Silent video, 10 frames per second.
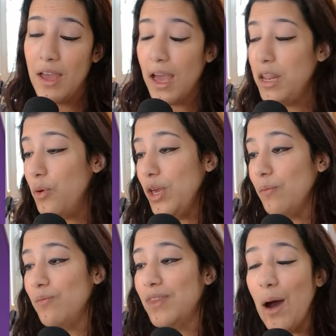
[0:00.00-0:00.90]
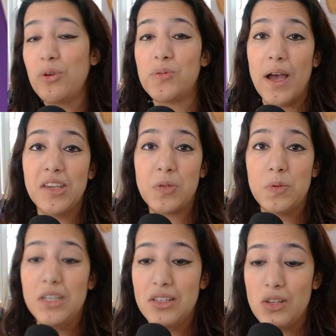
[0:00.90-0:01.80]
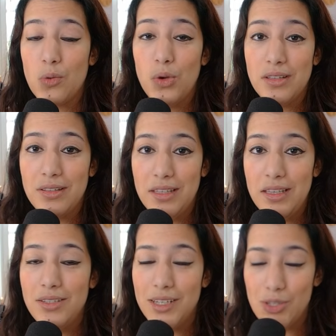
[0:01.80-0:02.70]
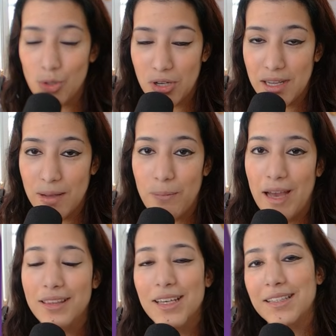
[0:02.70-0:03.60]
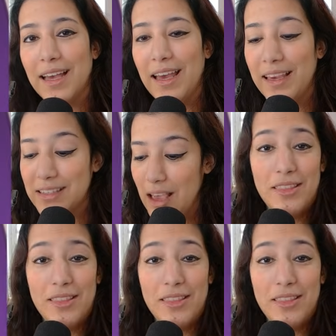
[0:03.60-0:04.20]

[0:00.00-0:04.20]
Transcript: Anyway, that was my experience with the Jinsoku by Tenta-X.